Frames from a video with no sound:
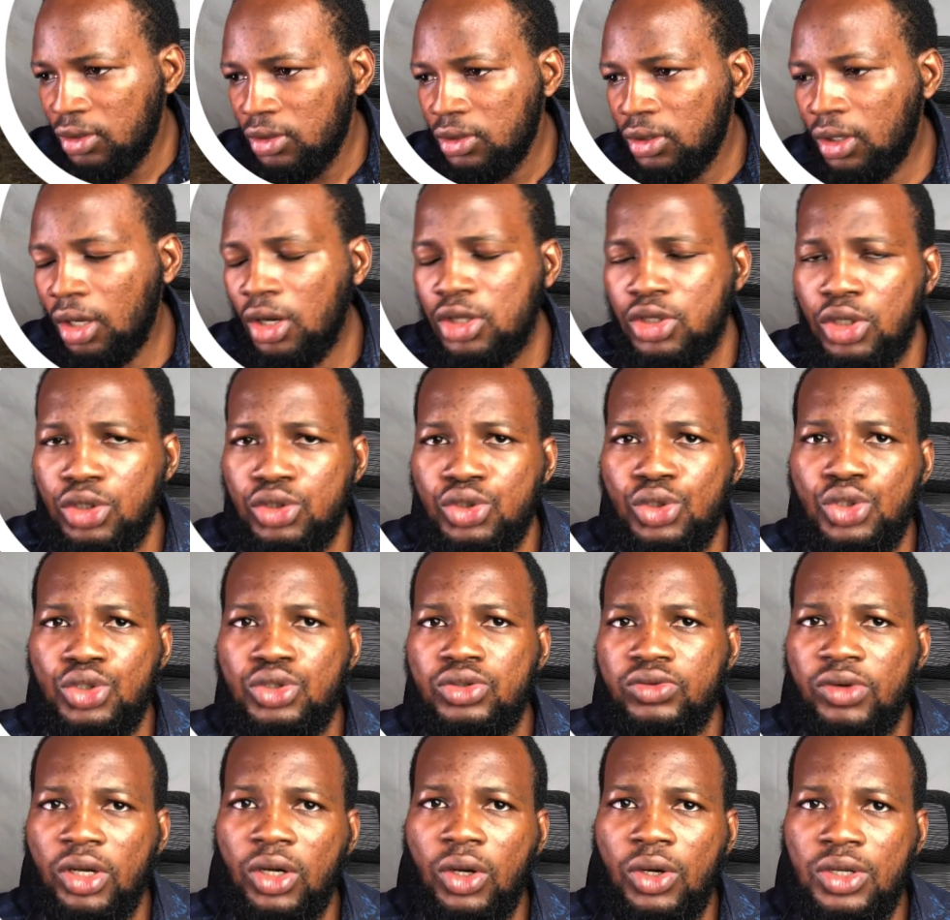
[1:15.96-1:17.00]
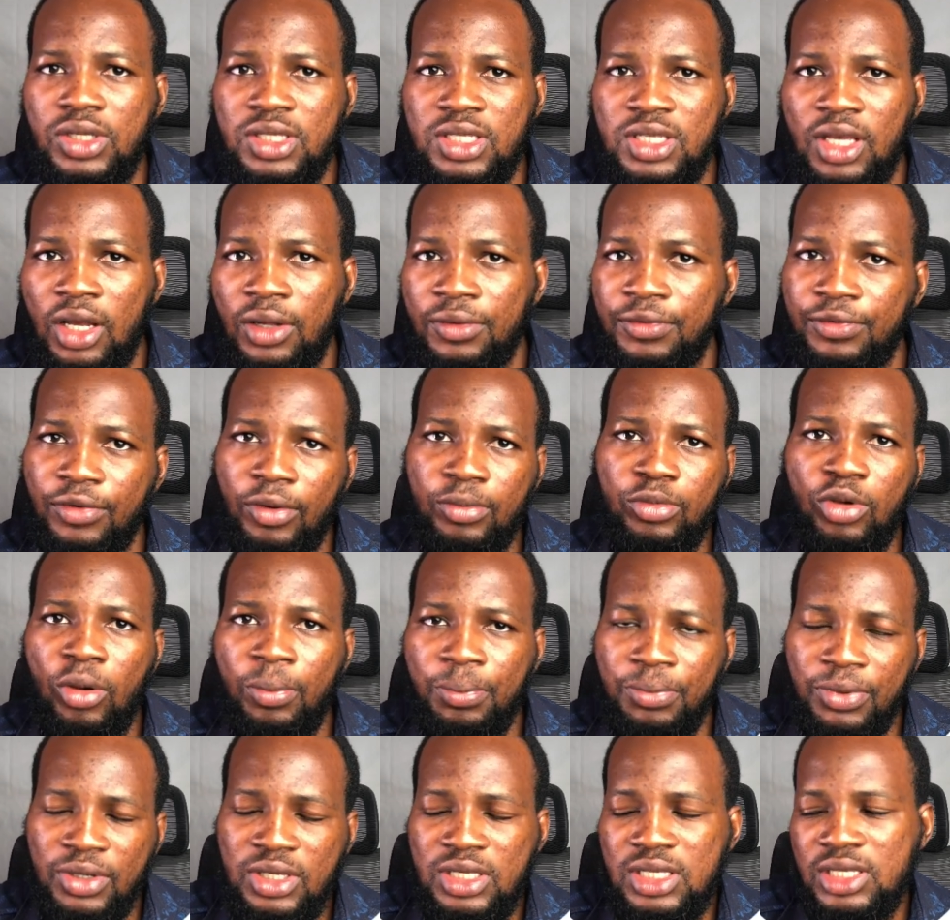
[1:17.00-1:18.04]
You can also choose to record sound from your
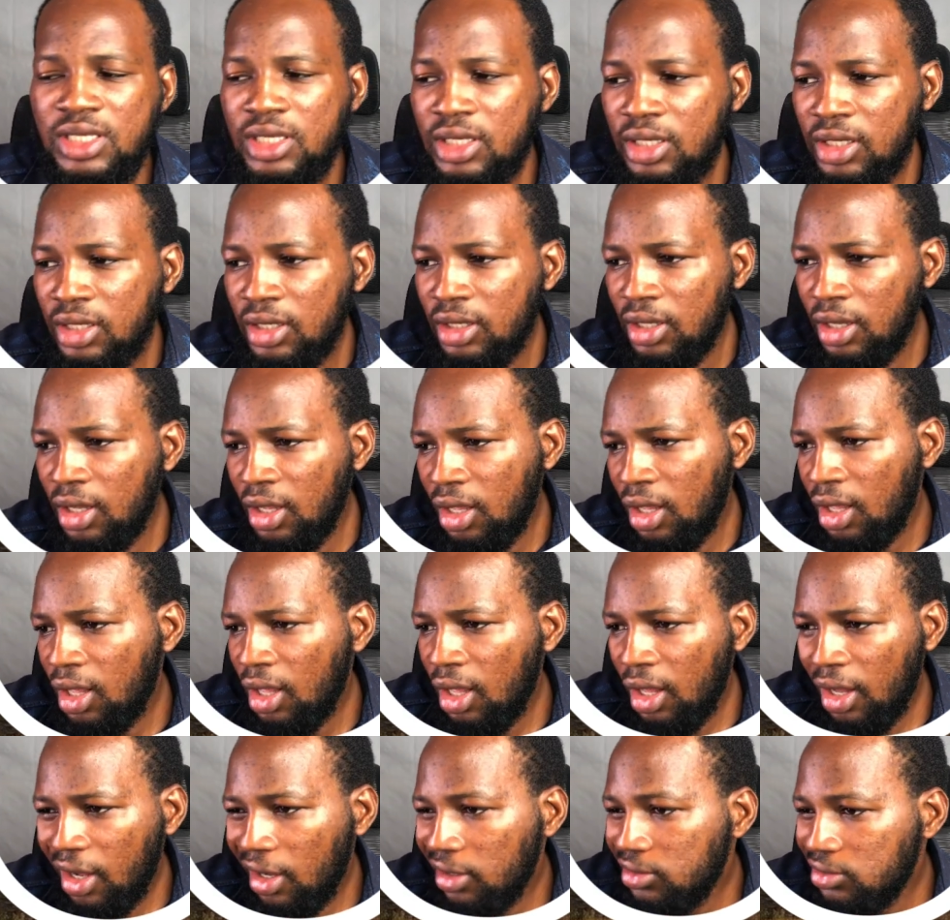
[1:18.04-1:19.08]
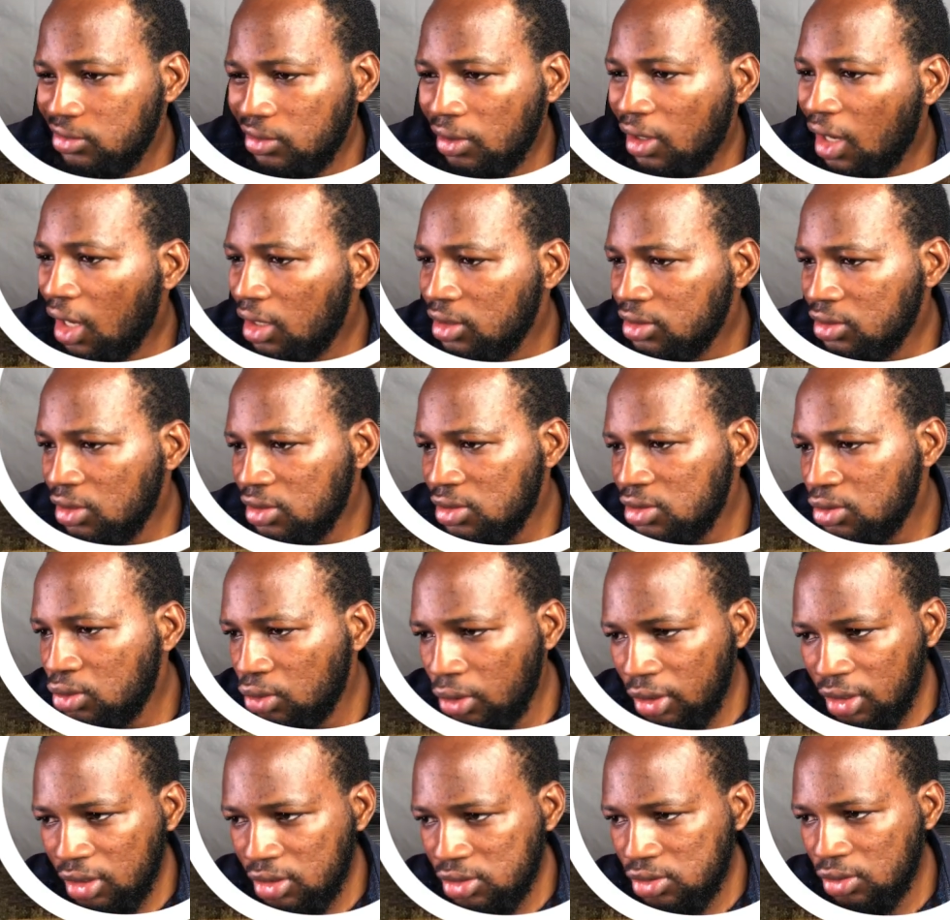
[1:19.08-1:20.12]
PC and you can just
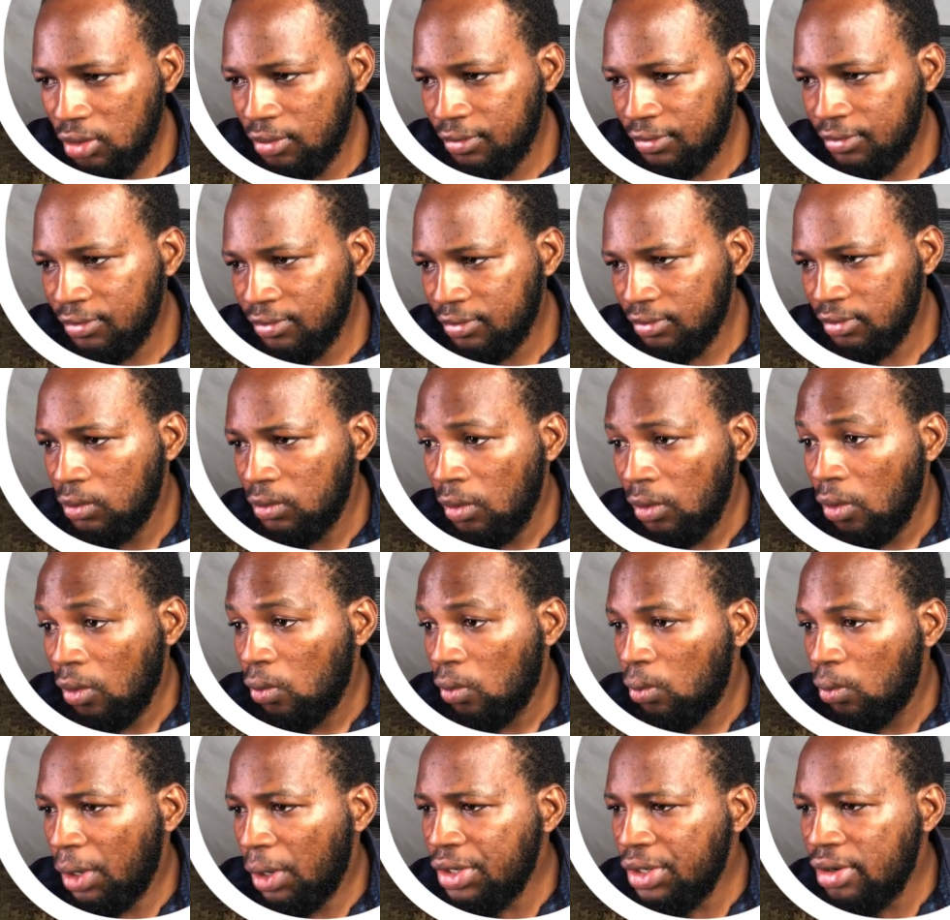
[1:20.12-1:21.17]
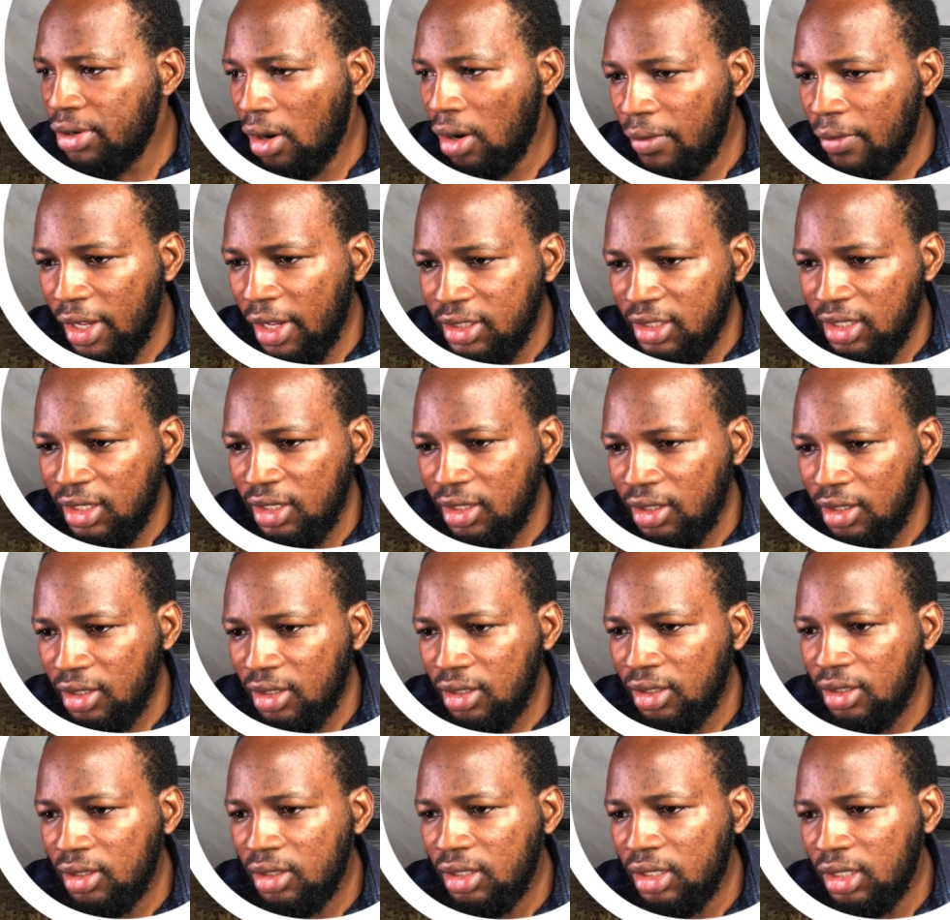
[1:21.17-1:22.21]
turn it off. When you are ready,
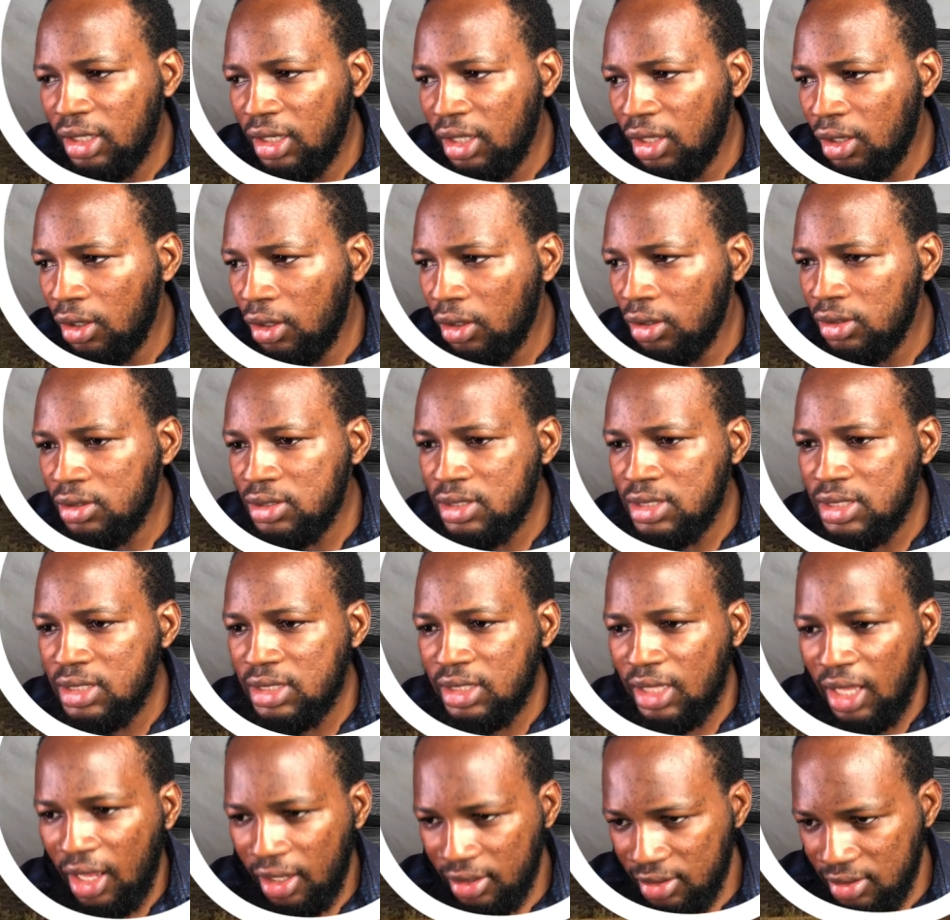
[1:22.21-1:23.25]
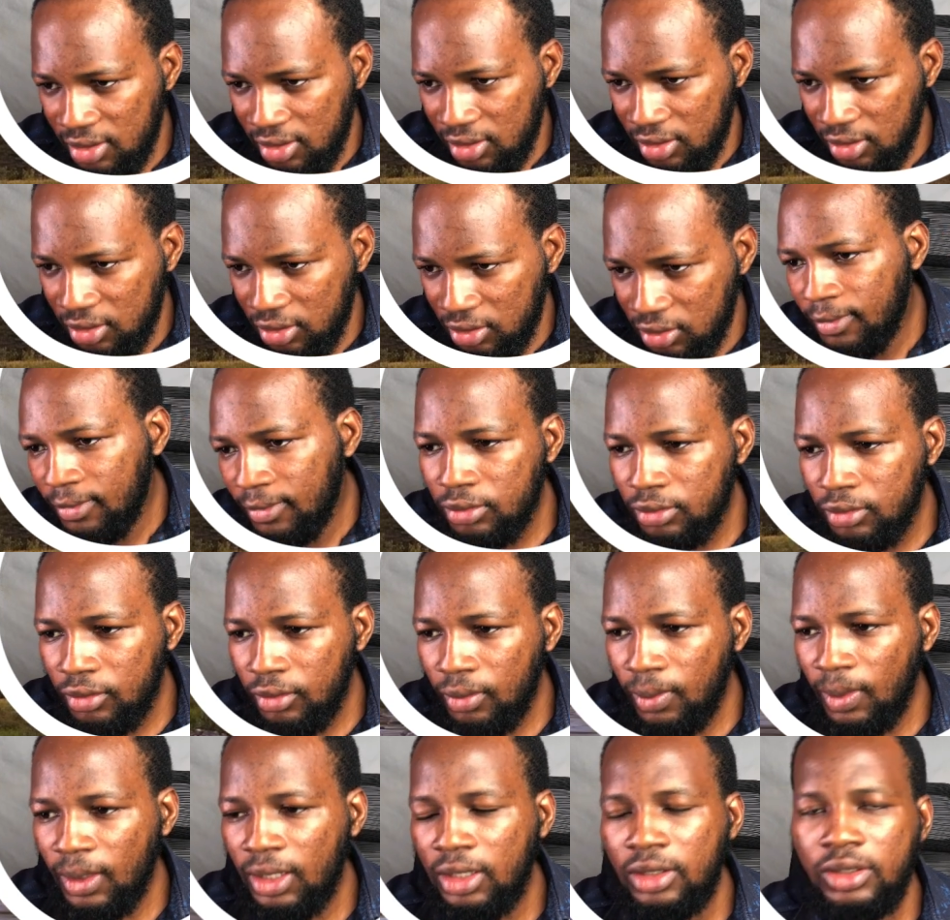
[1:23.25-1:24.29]
click start
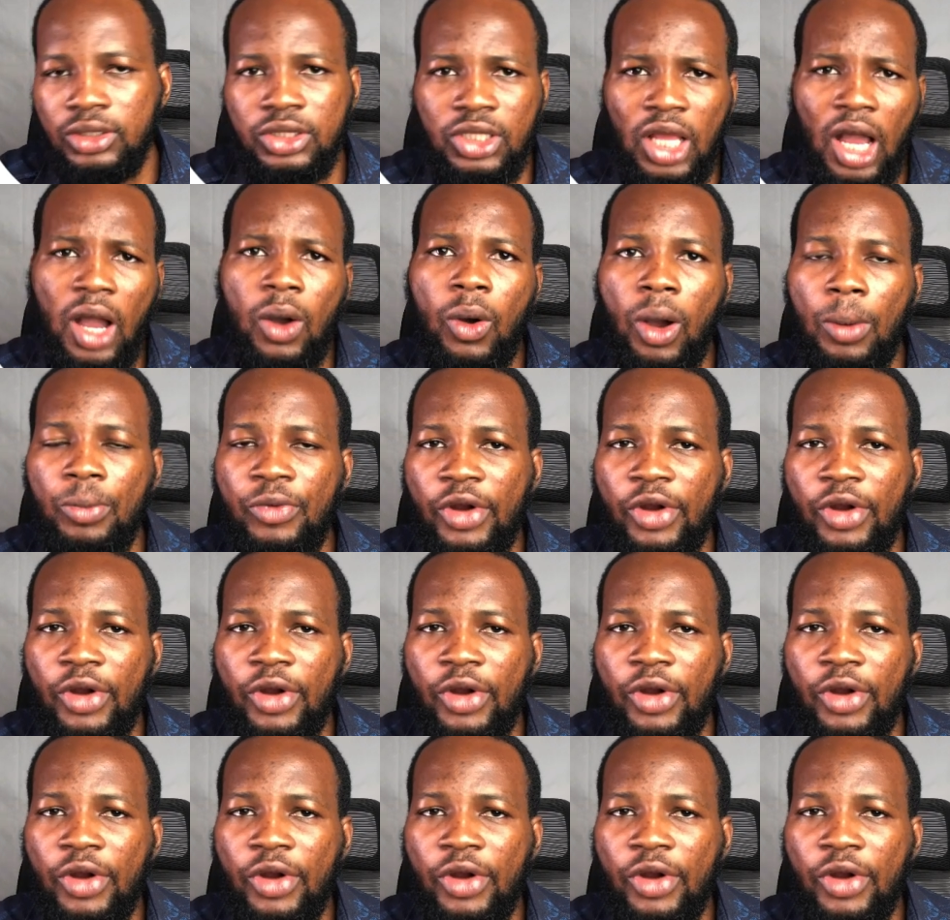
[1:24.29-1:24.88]
now I'm